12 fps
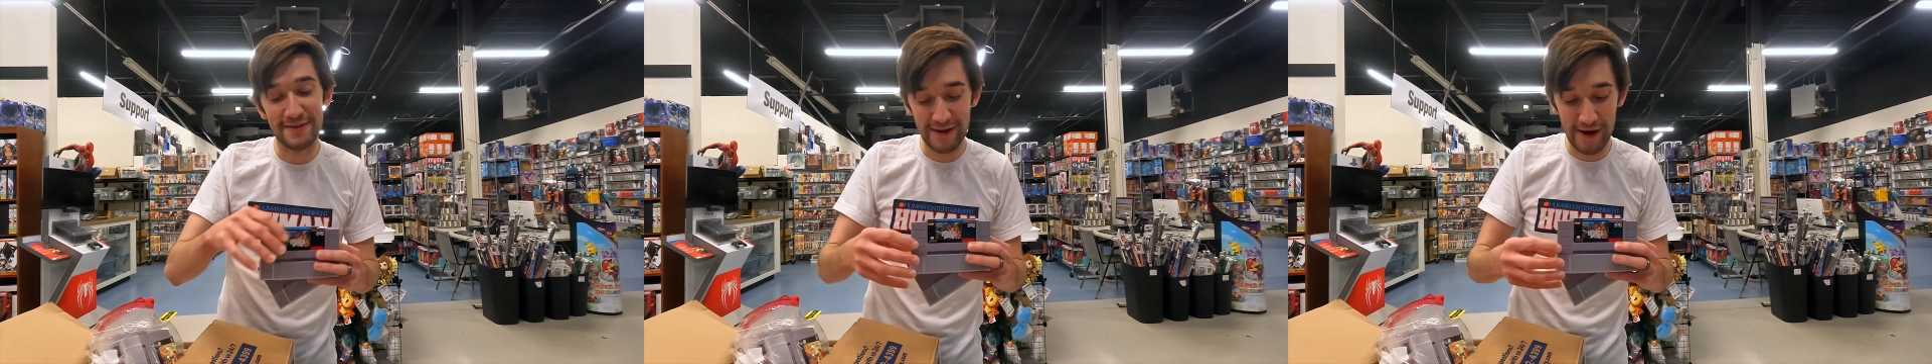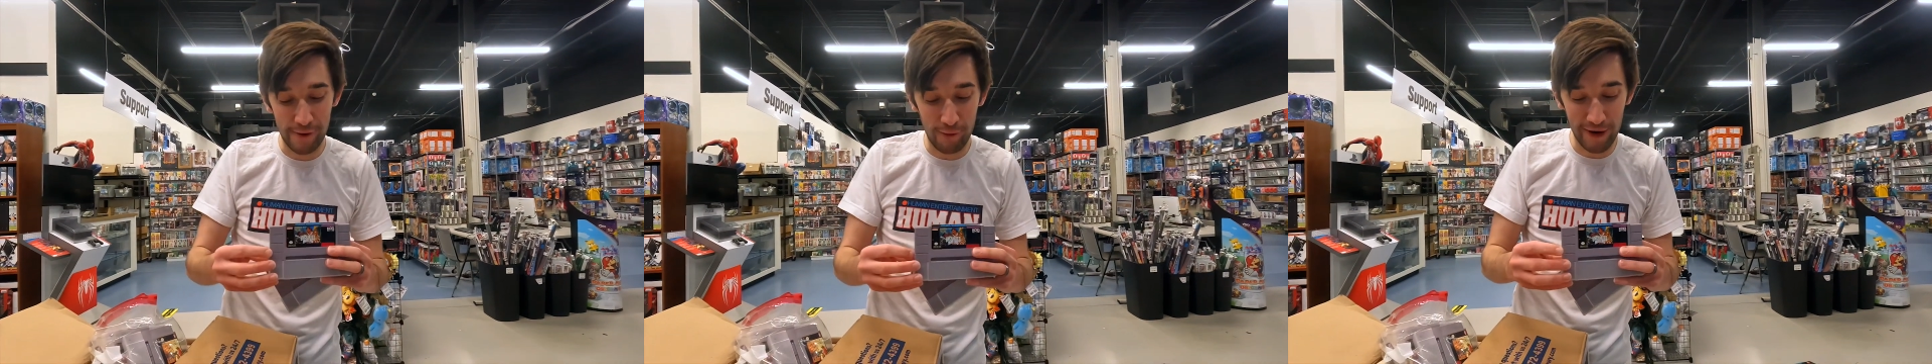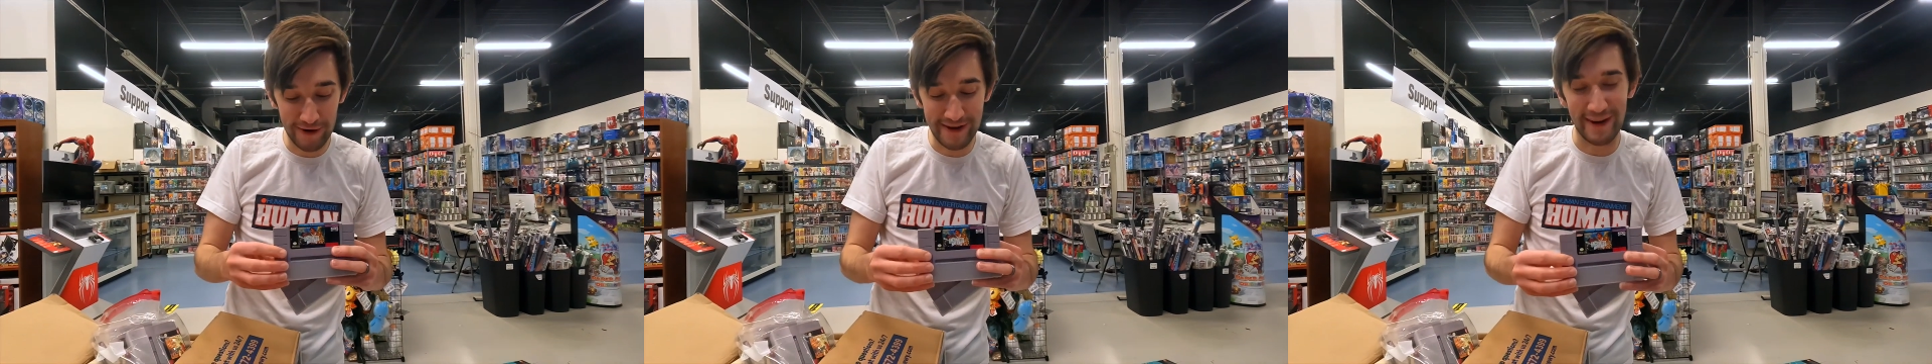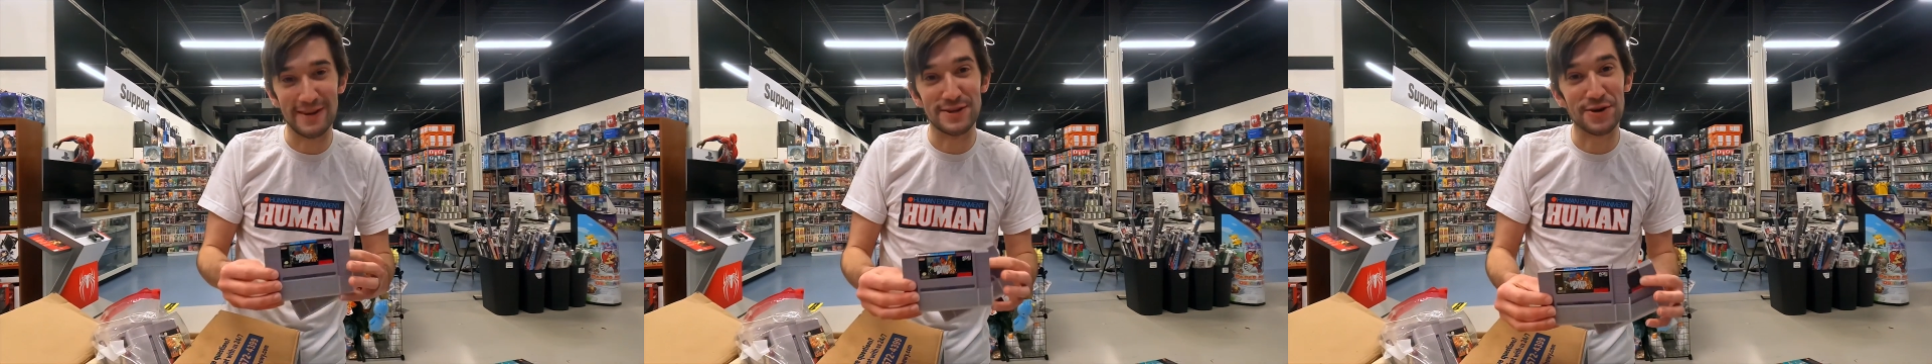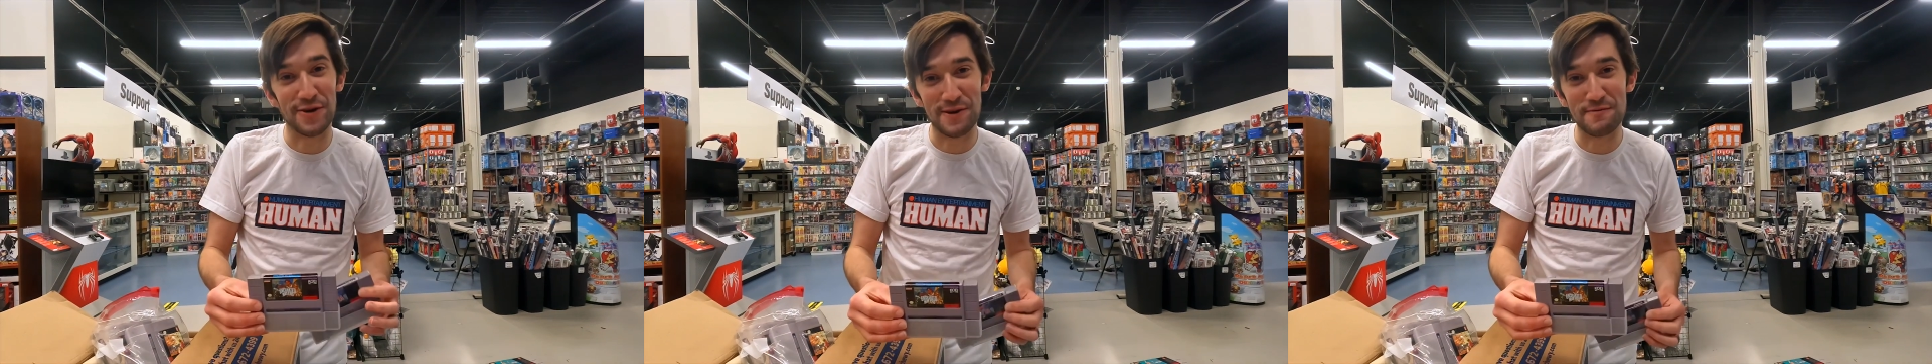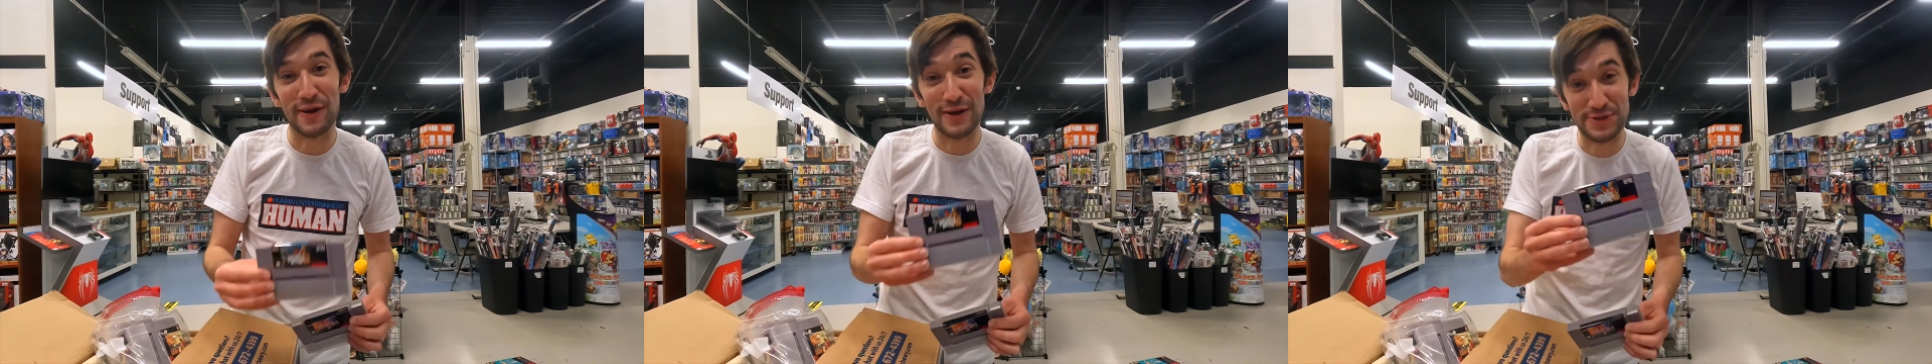Not
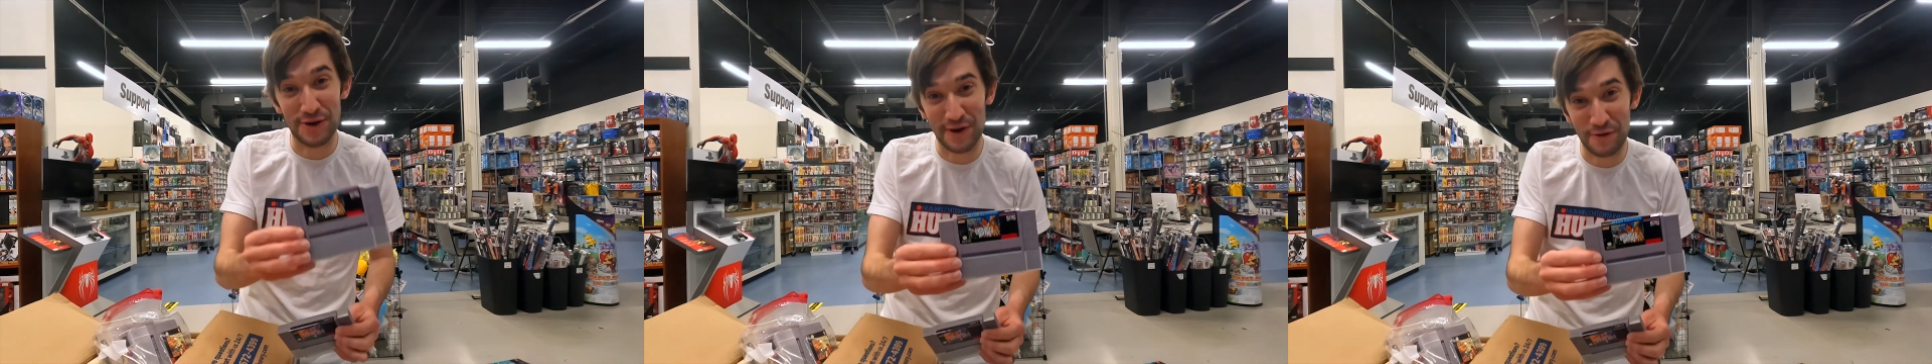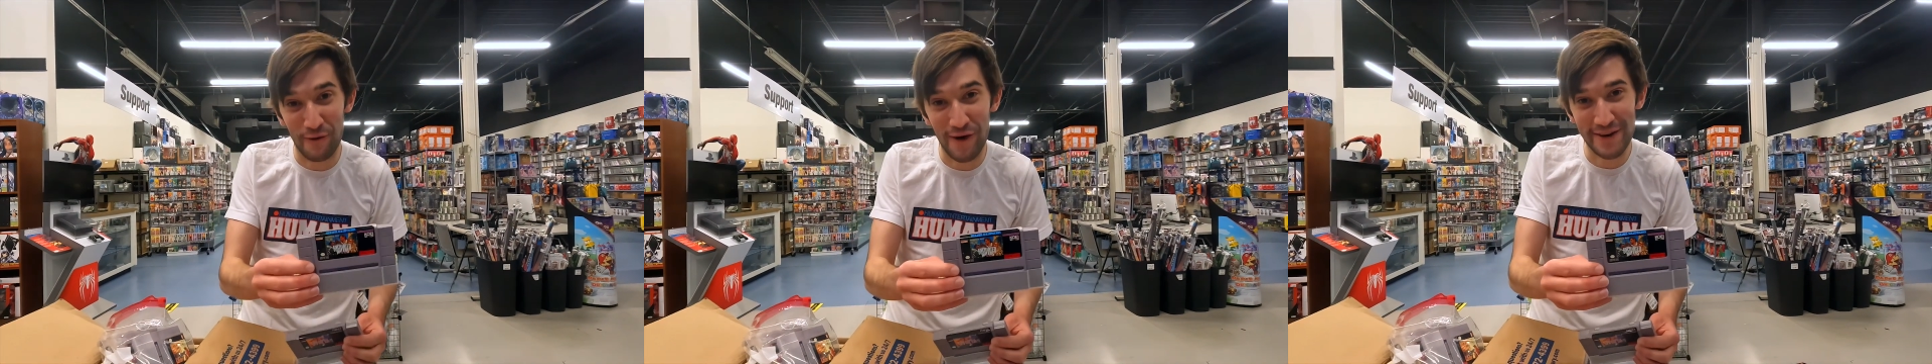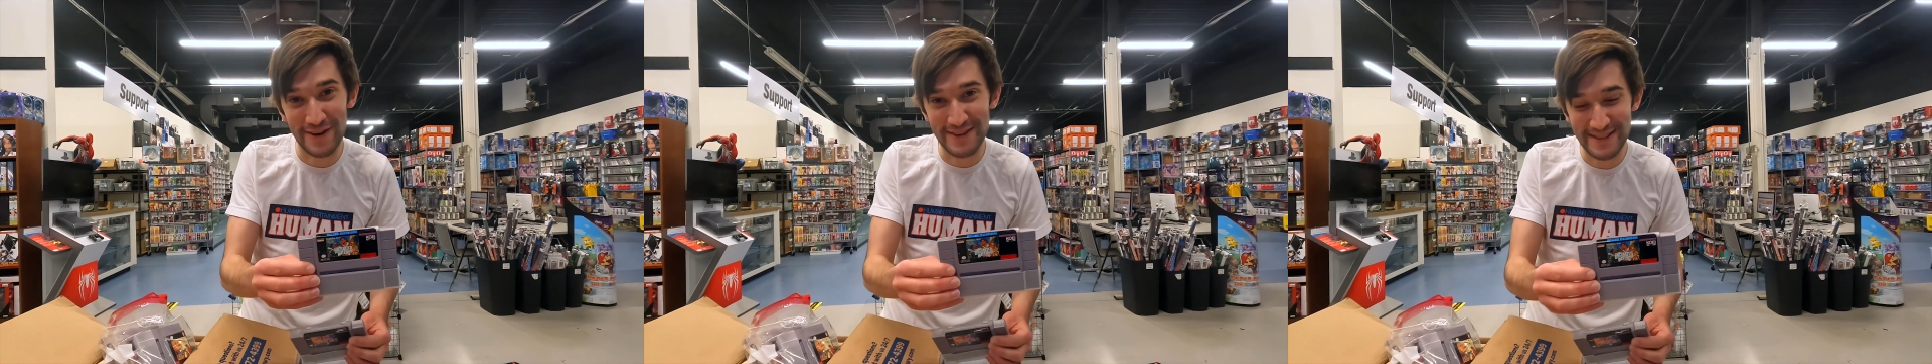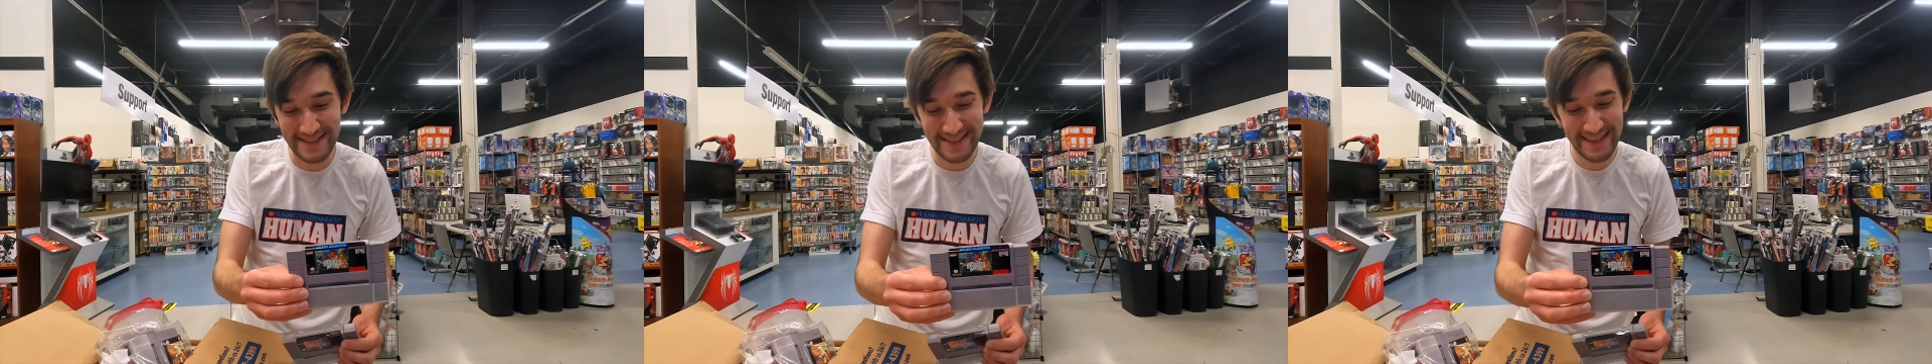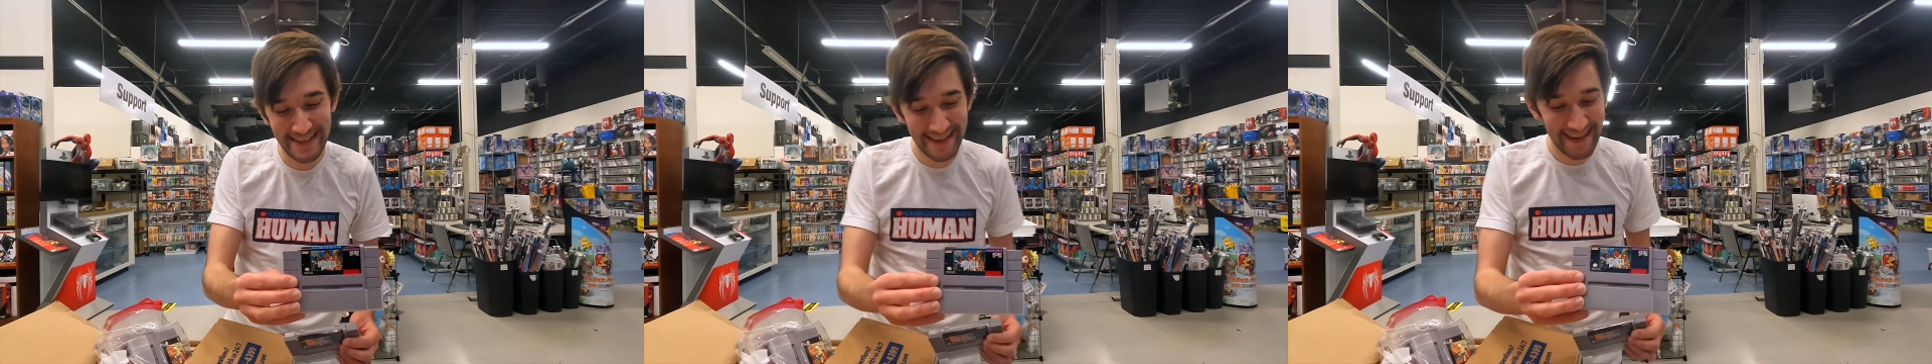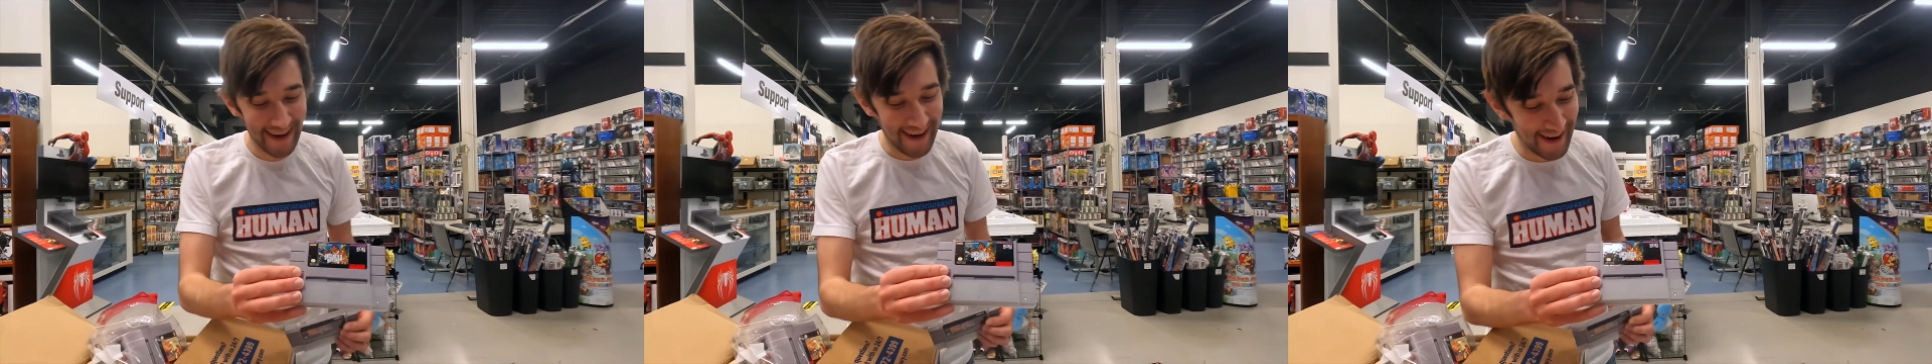Uncharted, but Uncharted Waters.
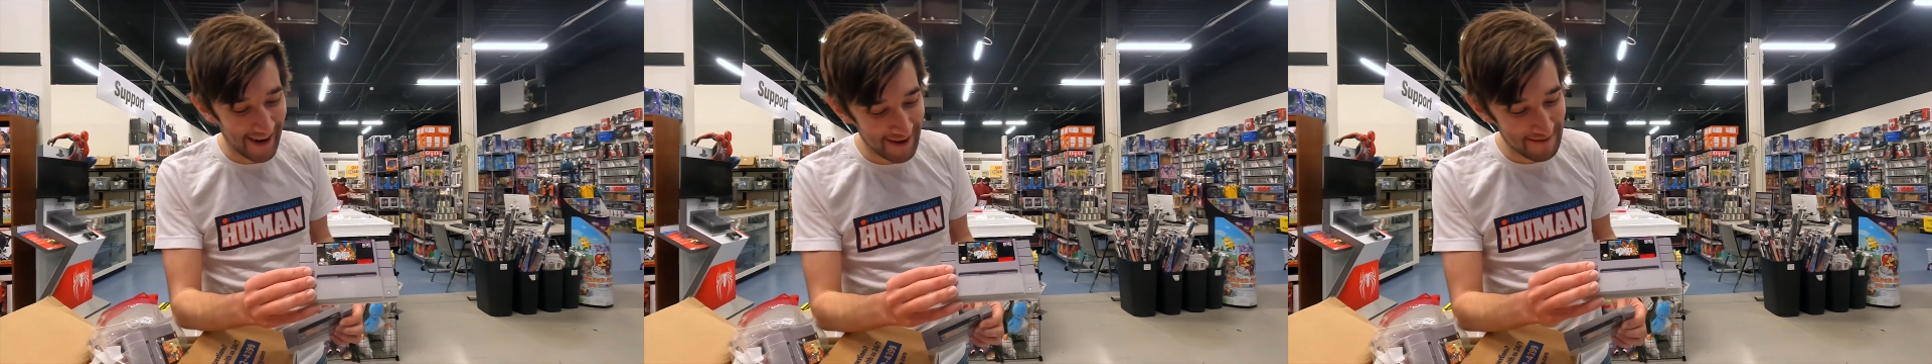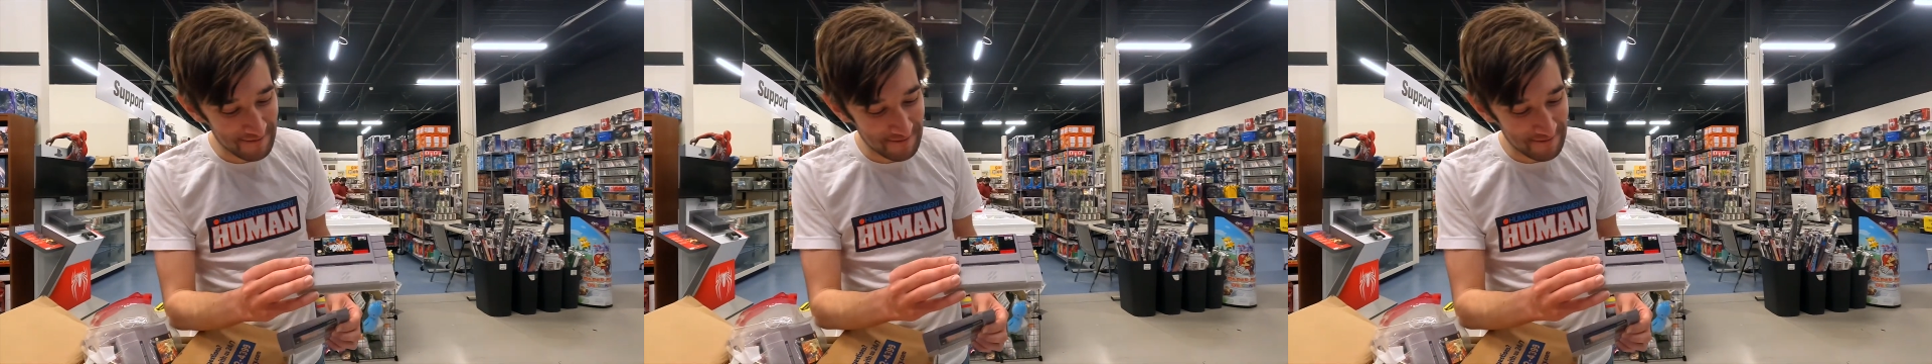No